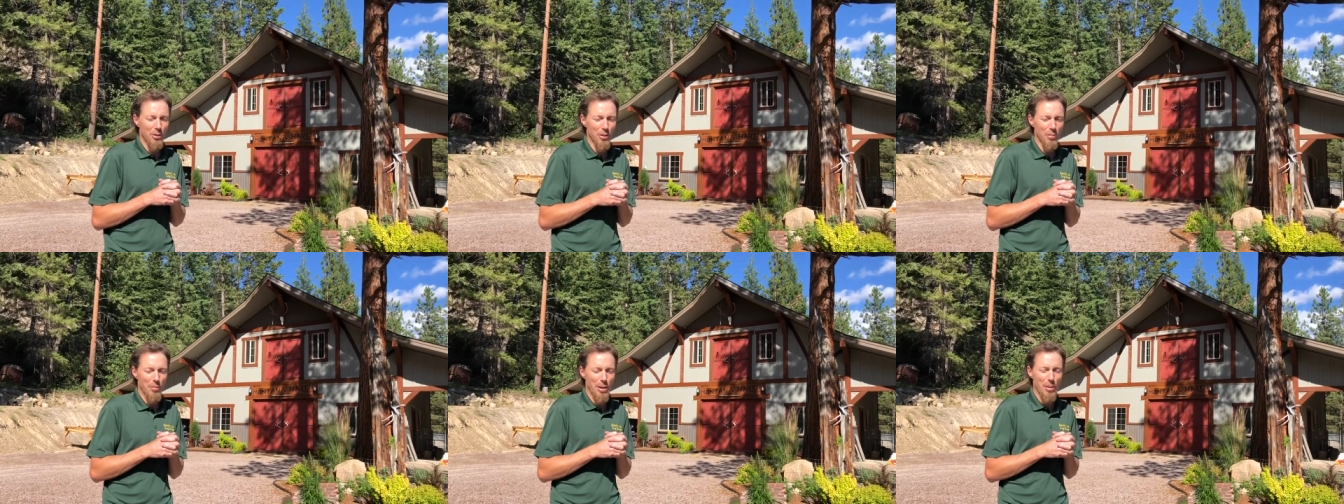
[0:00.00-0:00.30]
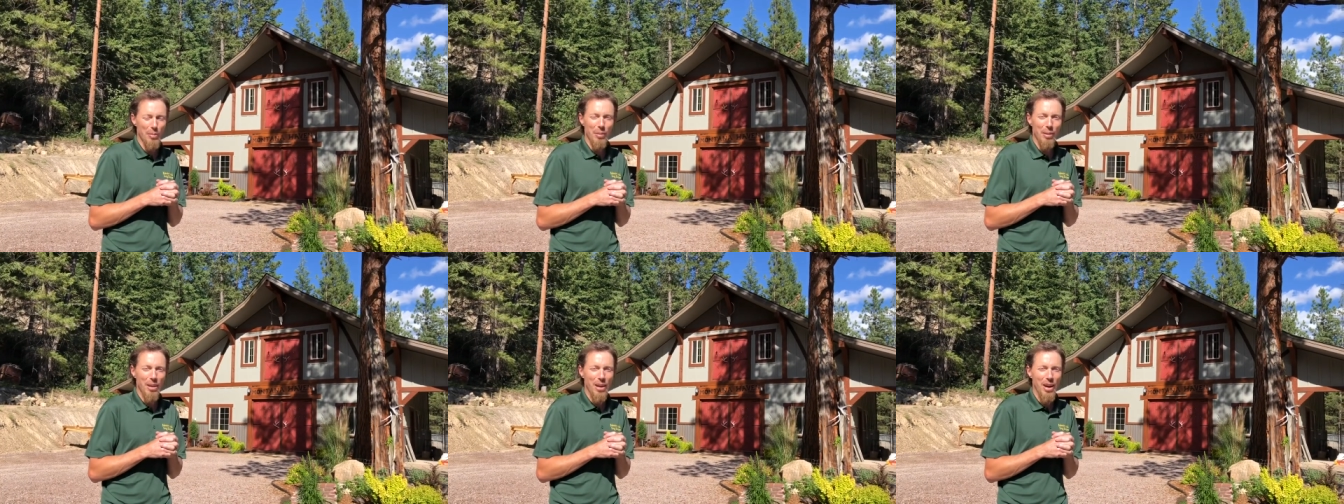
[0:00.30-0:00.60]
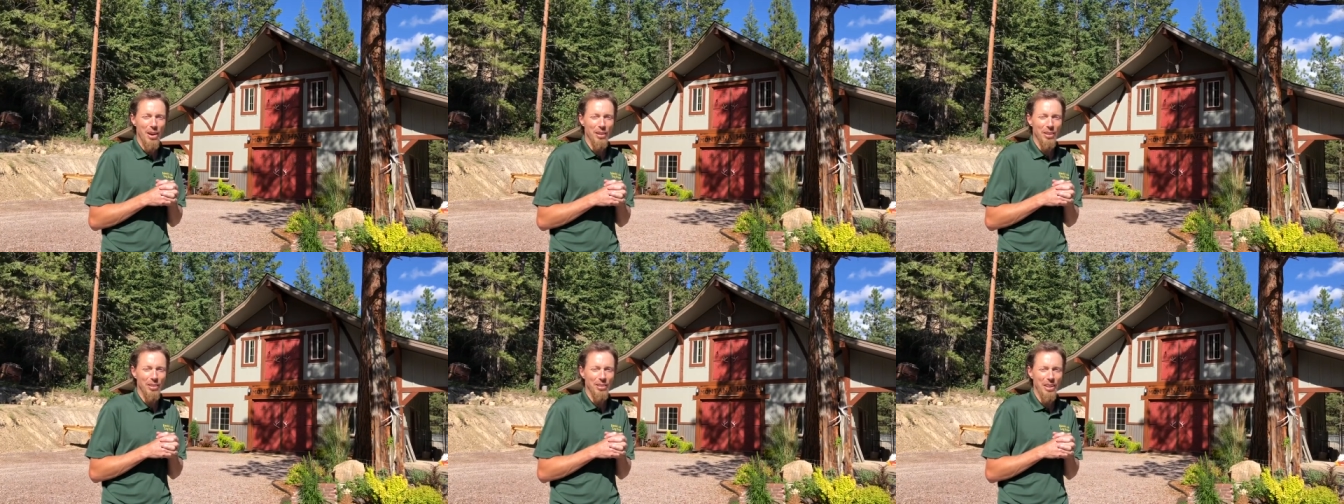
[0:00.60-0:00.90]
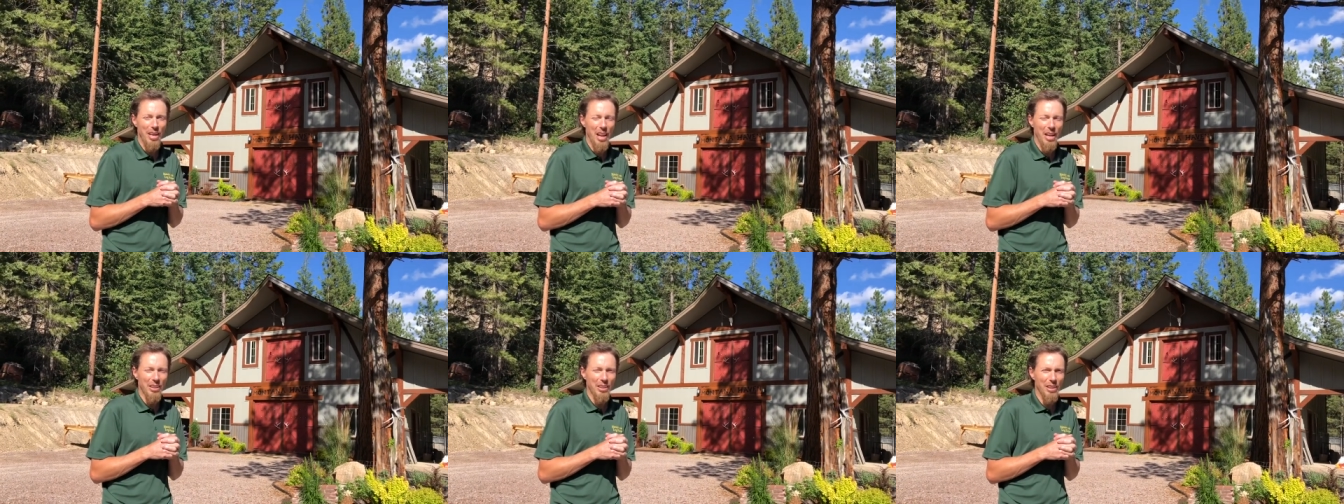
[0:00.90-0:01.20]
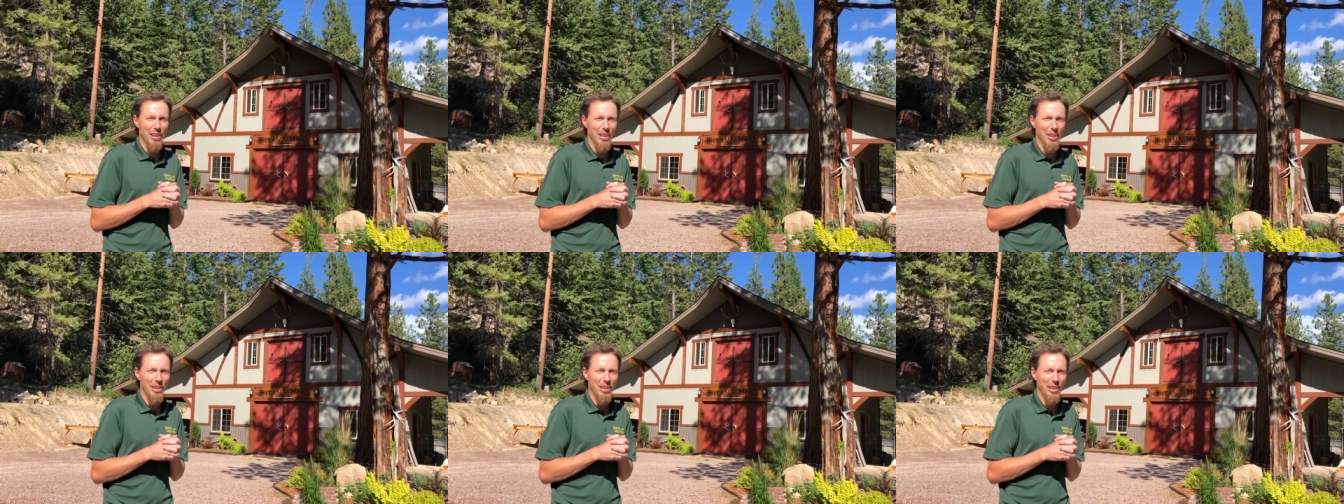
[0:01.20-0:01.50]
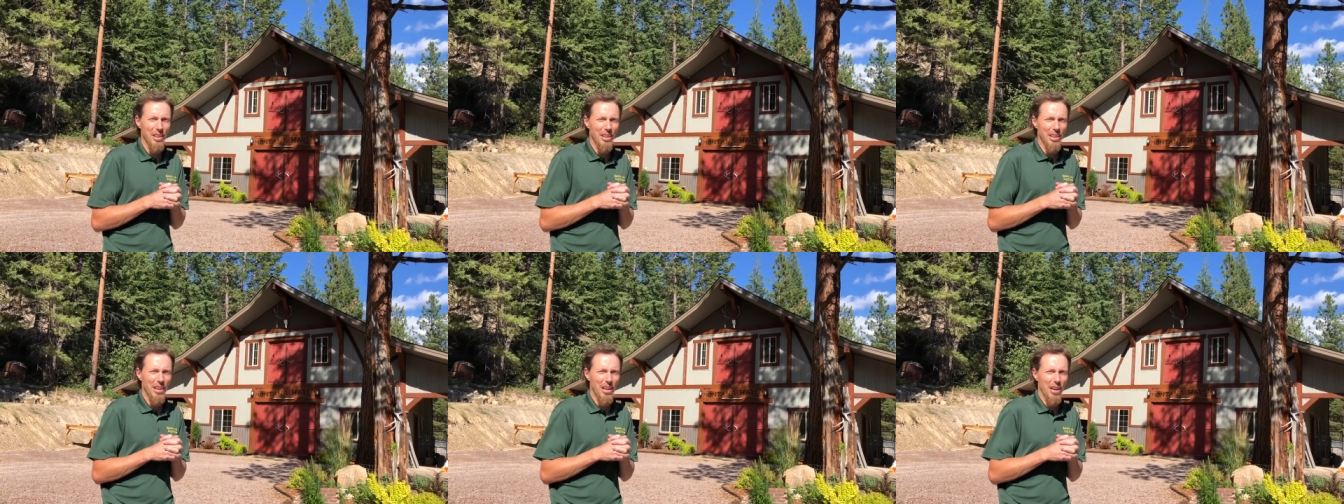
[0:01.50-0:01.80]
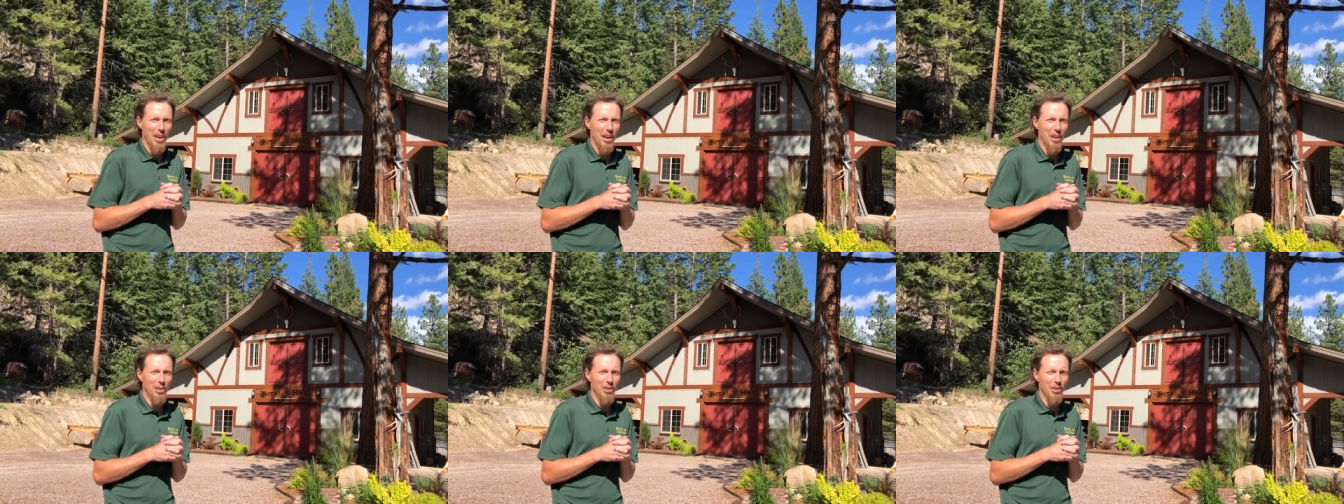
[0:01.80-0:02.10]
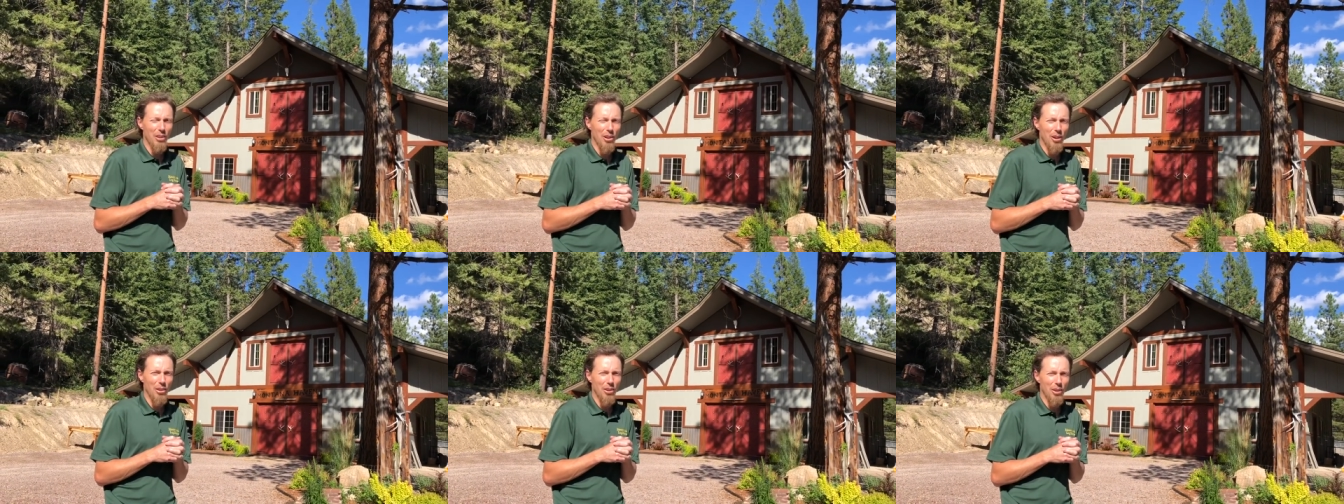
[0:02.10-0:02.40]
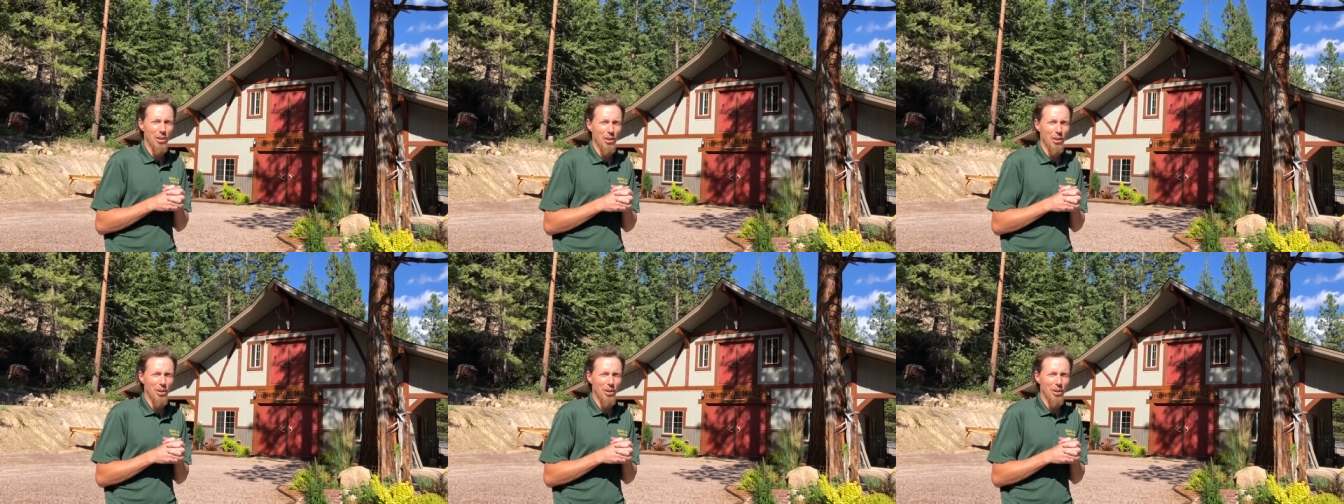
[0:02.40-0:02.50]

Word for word: remember now exactly how long